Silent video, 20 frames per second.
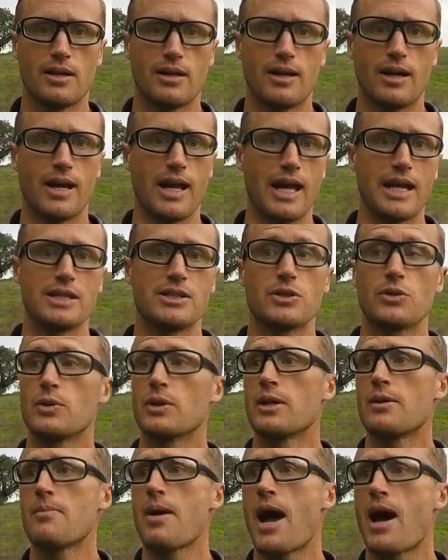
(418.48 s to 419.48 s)
I hate doing
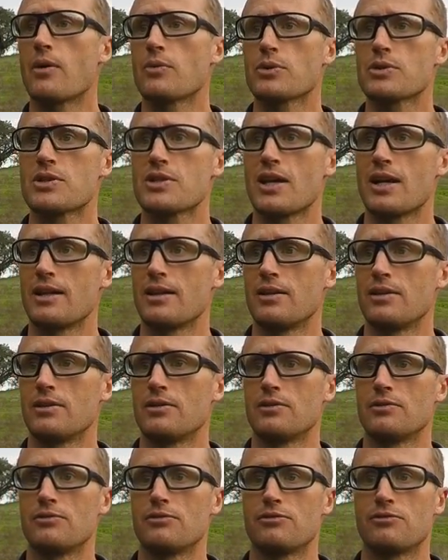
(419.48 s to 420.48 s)
them outside
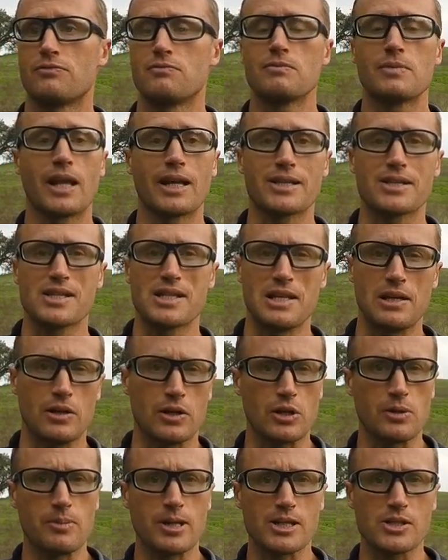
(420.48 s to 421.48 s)
of like
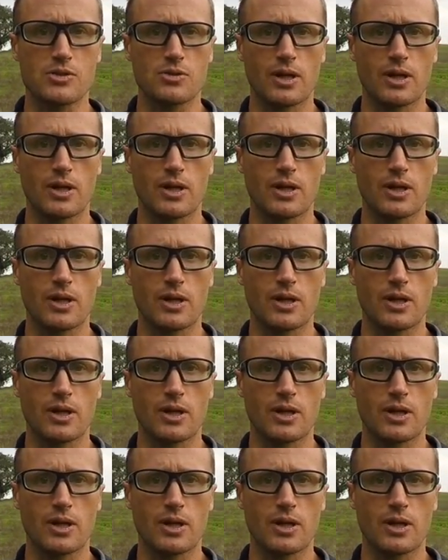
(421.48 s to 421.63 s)
scenario-based